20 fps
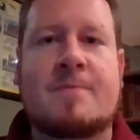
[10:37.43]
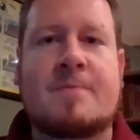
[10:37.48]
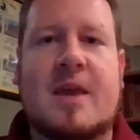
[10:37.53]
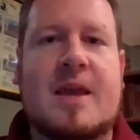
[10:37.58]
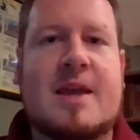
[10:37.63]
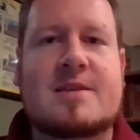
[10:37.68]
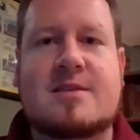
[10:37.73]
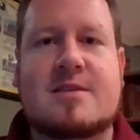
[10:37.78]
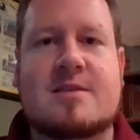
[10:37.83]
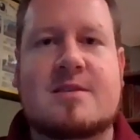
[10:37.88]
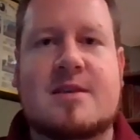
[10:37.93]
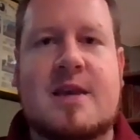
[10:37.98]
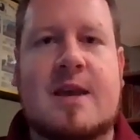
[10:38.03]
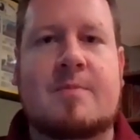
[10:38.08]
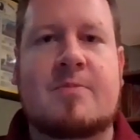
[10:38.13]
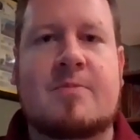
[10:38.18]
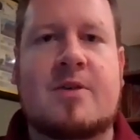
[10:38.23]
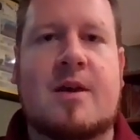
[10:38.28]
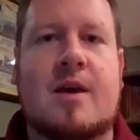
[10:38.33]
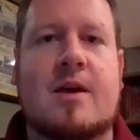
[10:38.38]
It's the same
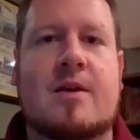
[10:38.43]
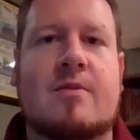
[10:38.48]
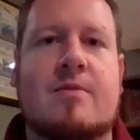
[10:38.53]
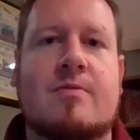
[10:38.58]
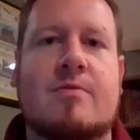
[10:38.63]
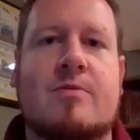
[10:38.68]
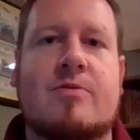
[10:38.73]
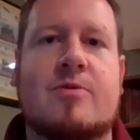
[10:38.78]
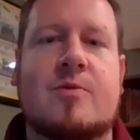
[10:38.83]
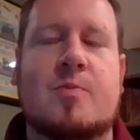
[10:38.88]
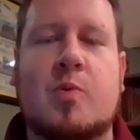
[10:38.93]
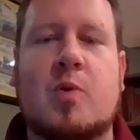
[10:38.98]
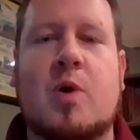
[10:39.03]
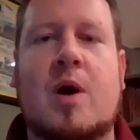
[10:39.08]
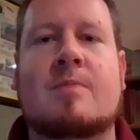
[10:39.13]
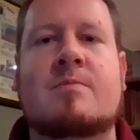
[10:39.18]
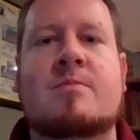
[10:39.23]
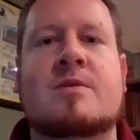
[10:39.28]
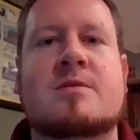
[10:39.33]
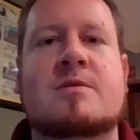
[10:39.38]
thing. The
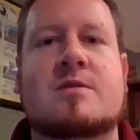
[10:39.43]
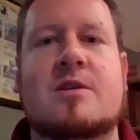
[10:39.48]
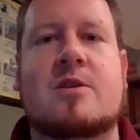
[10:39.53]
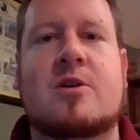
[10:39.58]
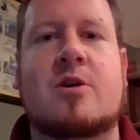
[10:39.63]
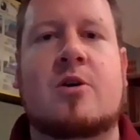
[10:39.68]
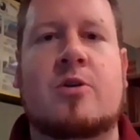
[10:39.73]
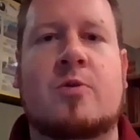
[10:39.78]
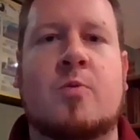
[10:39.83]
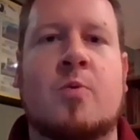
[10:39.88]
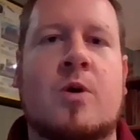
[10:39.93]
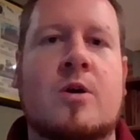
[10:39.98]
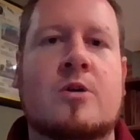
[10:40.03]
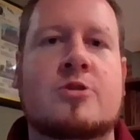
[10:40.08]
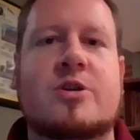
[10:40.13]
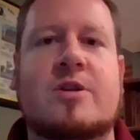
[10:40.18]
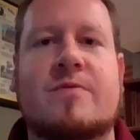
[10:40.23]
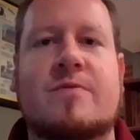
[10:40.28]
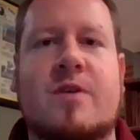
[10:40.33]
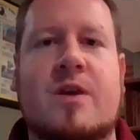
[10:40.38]
problem is that on a
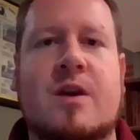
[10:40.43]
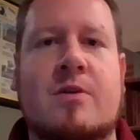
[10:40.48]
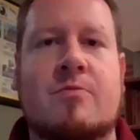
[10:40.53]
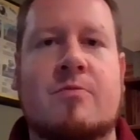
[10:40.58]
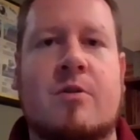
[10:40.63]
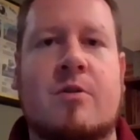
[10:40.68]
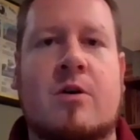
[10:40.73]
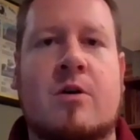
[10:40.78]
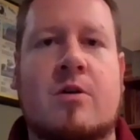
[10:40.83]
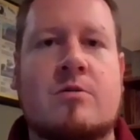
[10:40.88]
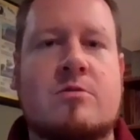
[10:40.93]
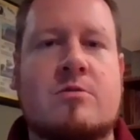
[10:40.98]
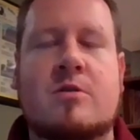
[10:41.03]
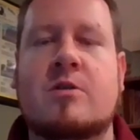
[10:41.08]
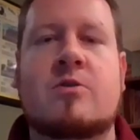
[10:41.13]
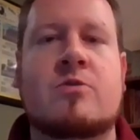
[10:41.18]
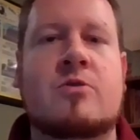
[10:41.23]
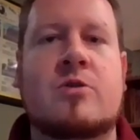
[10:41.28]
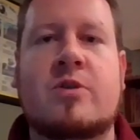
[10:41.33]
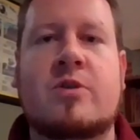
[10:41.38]
worksheet, if you get it wrong, you
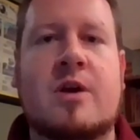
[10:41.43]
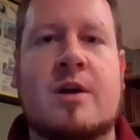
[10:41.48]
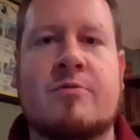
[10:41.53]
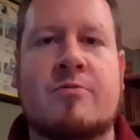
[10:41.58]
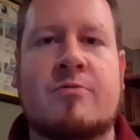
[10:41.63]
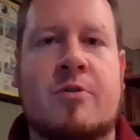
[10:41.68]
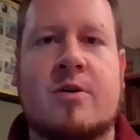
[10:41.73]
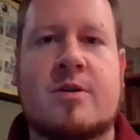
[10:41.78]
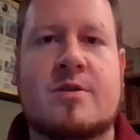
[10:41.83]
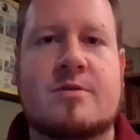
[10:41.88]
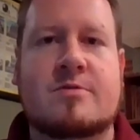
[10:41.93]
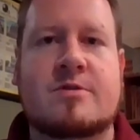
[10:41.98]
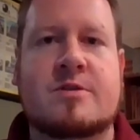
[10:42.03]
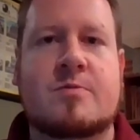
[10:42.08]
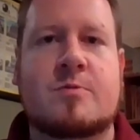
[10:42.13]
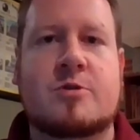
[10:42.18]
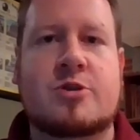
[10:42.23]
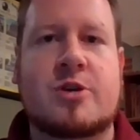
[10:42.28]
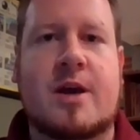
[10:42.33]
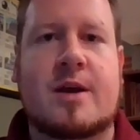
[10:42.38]
don't know you got it wrong until
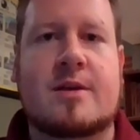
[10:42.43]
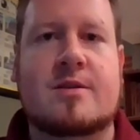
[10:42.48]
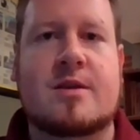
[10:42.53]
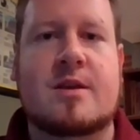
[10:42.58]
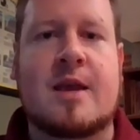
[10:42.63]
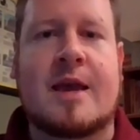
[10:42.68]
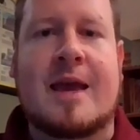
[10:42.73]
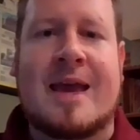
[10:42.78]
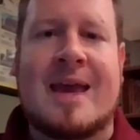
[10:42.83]
someone checked it.